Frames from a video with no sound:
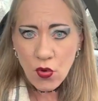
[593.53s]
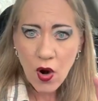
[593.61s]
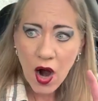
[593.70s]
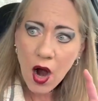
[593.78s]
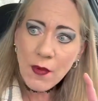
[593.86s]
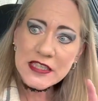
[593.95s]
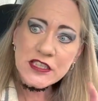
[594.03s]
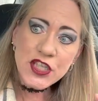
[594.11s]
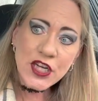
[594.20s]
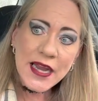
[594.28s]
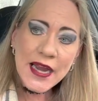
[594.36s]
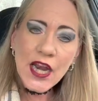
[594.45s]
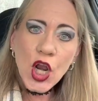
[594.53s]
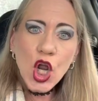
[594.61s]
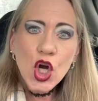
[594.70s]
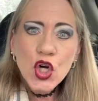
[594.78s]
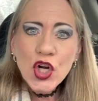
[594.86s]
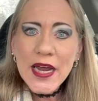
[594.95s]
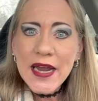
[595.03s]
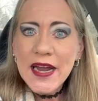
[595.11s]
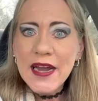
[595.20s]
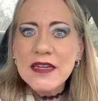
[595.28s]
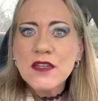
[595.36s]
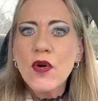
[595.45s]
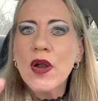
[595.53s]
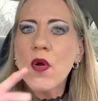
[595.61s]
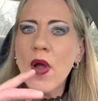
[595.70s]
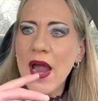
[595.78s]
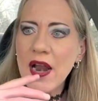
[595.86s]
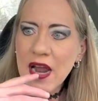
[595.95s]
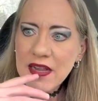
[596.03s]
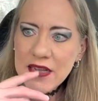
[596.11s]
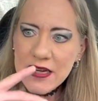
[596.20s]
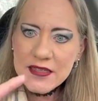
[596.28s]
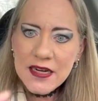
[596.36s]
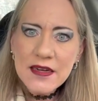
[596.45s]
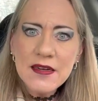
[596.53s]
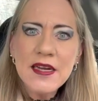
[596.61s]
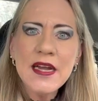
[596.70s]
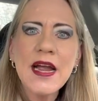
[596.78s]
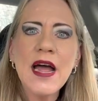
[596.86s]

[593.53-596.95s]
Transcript: we're always looking and learning and going, okay, I like that technique.